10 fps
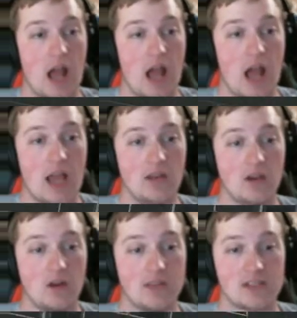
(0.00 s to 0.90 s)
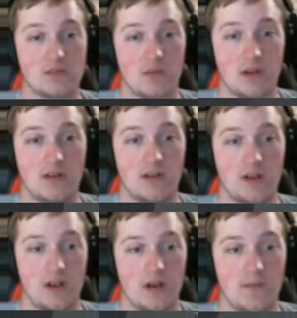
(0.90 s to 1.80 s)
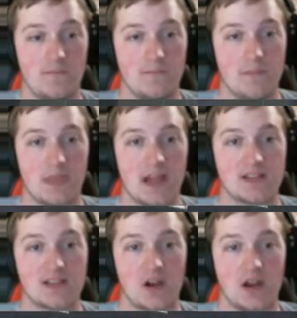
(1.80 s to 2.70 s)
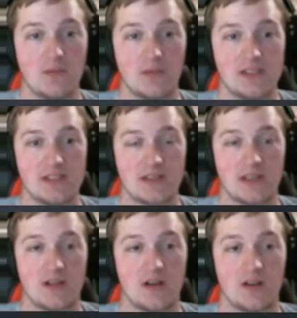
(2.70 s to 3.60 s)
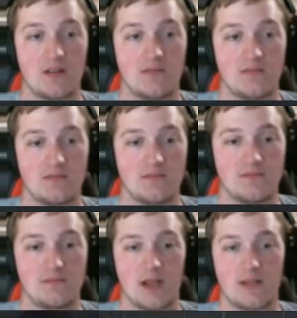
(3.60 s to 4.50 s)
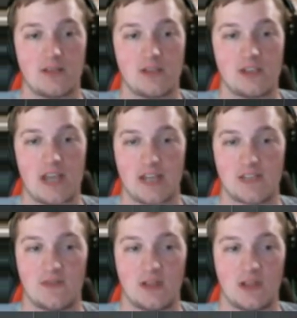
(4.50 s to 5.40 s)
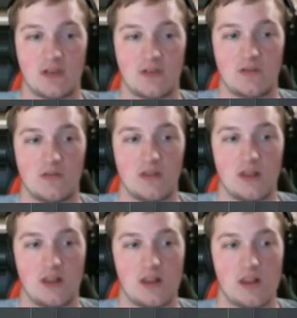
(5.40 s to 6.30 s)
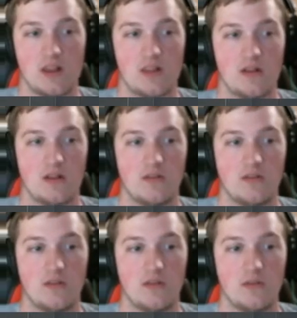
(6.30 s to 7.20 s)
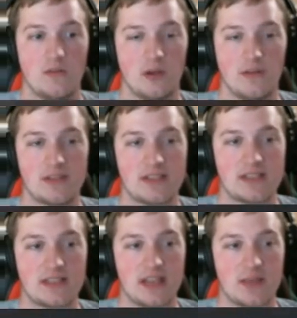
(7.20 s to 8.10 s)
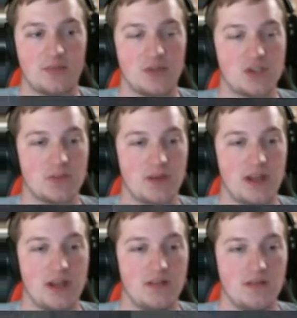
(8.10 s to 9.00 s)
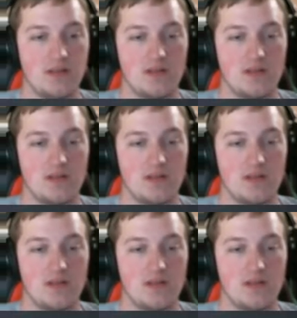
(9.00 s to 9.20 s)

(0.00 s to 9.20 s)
I know this one. Um, I saw it recently on Bob and eh. Jack's video. Wee. One of us has to like push a button.